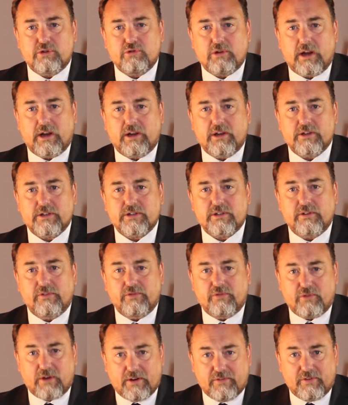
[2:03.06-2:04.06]
trackers
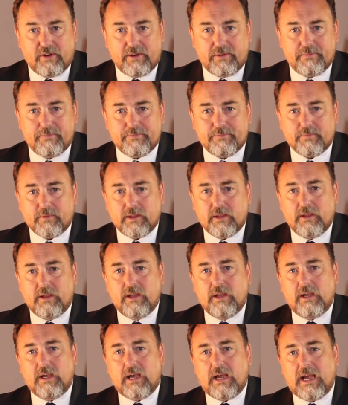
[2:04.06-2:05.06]
forever,
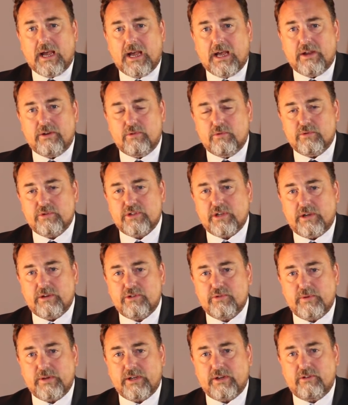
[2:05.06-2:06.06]
and also
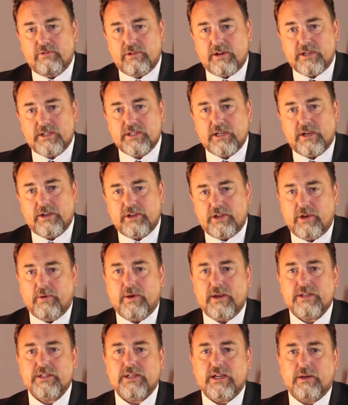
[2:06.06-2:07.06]
to increase our
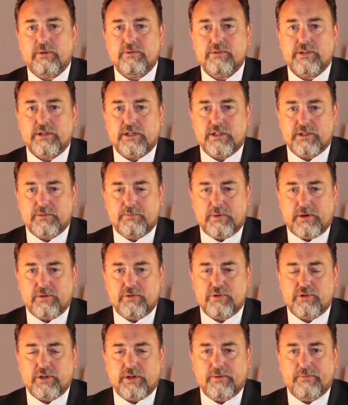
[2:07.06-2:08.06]
US equity
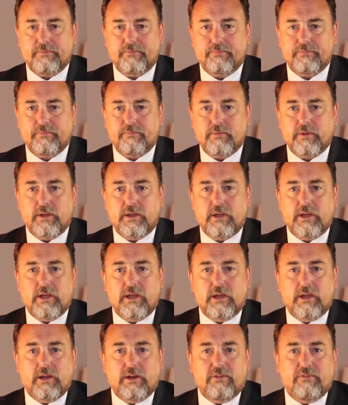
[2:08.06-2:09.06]
exposure.
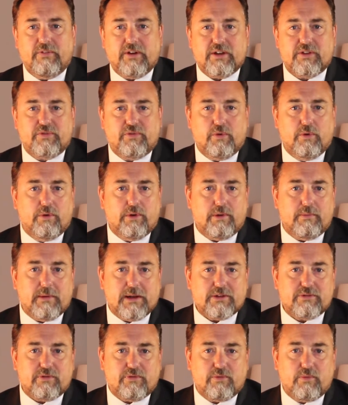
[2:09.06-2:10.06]
Fast forward a
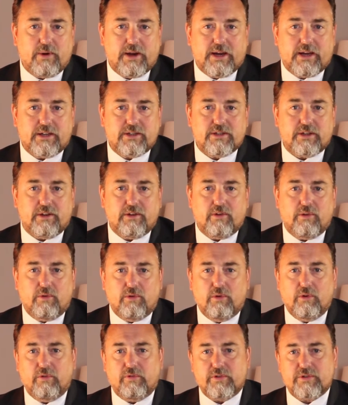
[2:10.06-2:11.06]
matter of weeks and
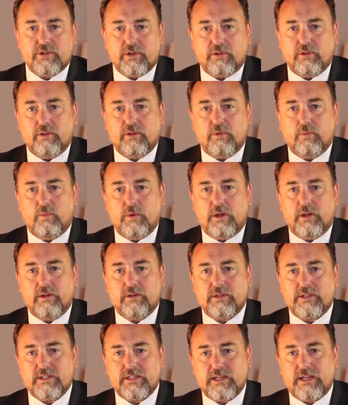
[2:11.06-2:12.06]
all of a sudden the
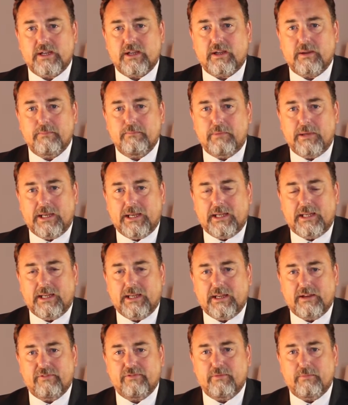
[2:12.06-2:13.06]
world is in a completely
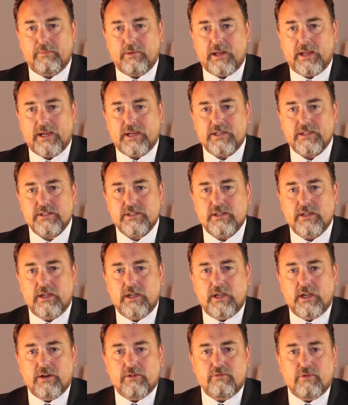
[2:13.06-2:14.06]
different place.
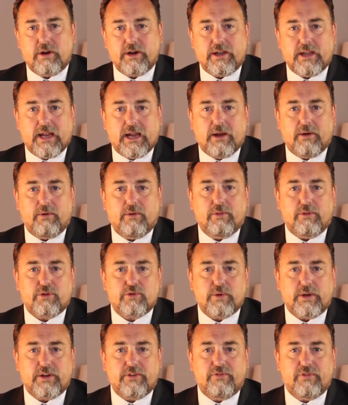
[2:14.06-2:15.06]
Right now, on the
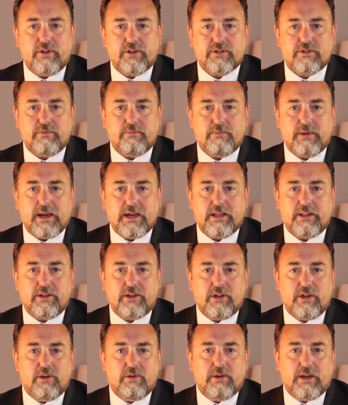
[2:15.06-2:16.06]
21st of May,
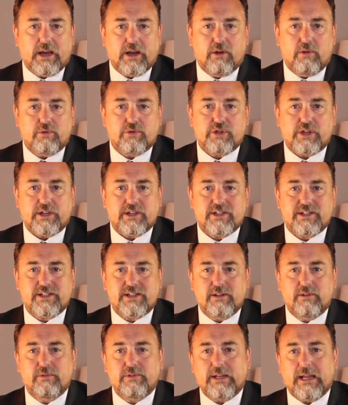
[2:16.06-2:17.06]
the UK all share is
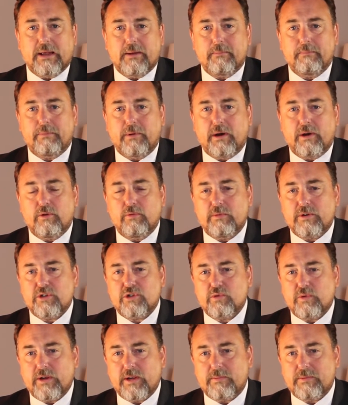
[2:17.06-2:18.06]
still down by almost
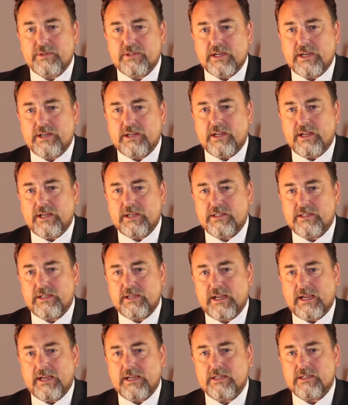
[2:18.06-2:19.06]
20% year to
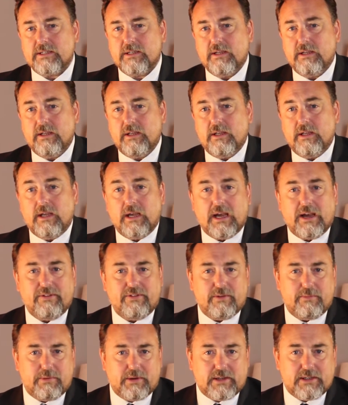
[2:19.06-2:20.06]
date,
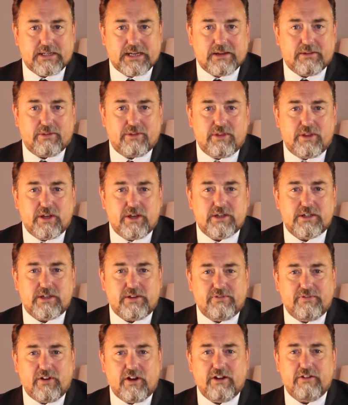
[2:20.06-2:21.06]
having been down
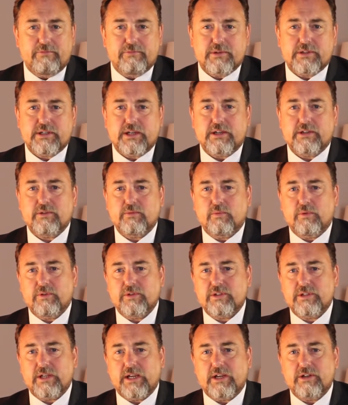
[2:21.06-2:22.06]
35% at one
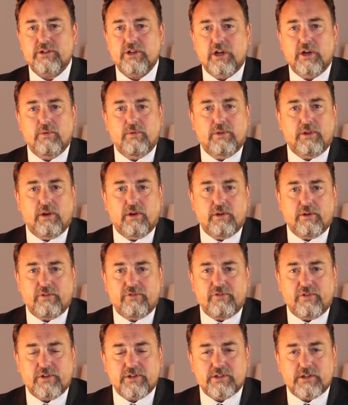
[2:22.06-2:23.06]
stage, with a lot of
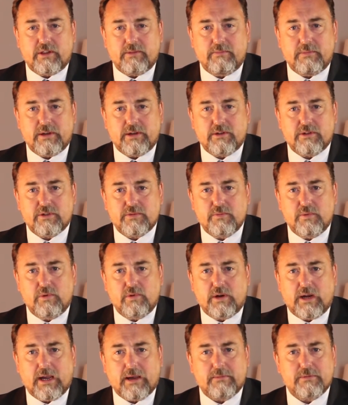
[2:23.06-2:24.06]
funds in the mid and
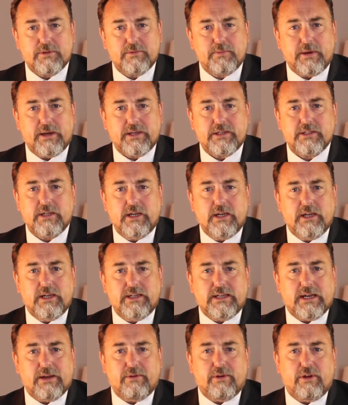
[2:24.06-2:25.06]
small cap space
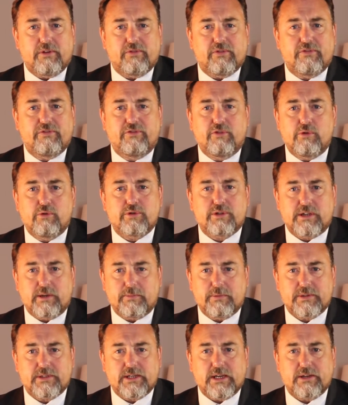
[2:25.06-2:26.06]
down over
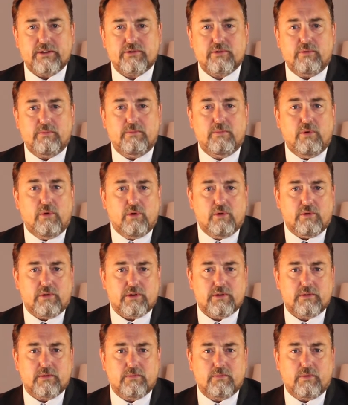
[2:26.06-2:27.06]
40% or more at
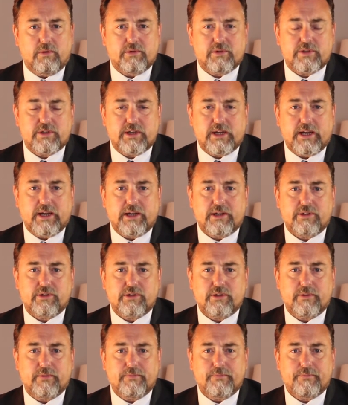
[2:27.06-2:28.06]
one stage.